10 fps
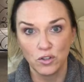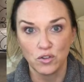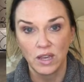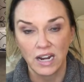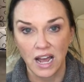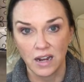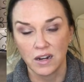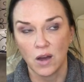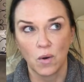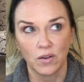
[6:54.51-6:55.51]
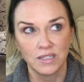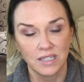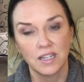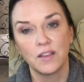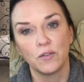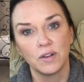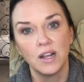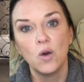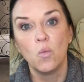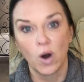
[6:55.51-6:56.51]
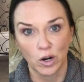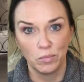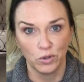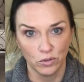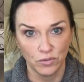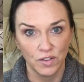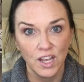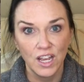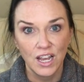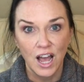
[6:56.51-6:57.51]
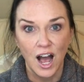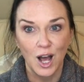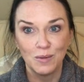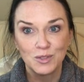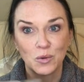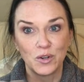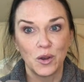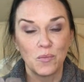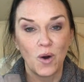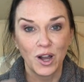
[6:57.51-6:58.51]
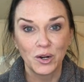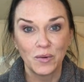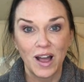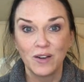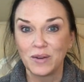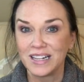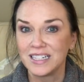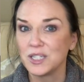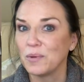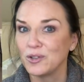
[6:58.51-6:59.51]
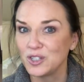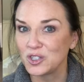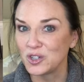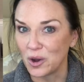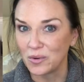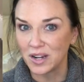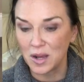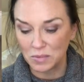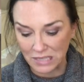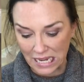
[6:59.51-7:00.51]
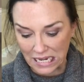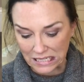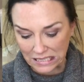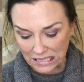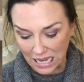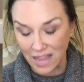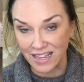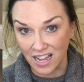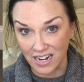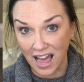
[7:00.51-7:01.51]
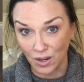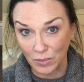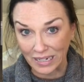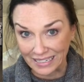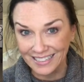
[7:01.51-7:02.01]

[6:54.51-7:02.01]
You cannot not water resistant. They're waterproof. Um, so when you're walking around, when it's supposed to snow in a couple days, I think on Halloween,